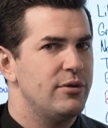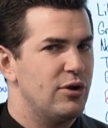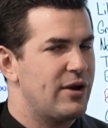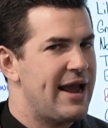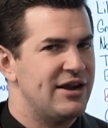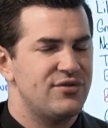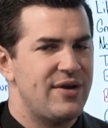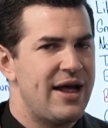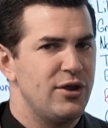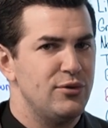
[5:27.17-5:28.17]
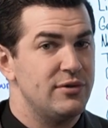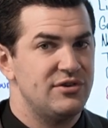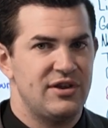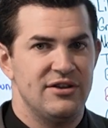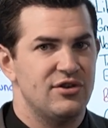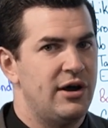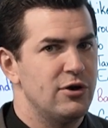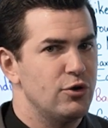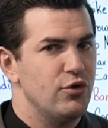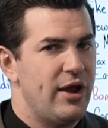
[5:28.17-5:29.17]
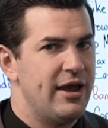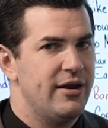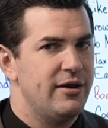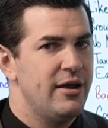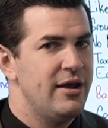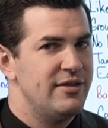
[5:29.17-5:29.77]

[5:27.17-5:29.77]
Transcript: their cash value, say it's 100 grand,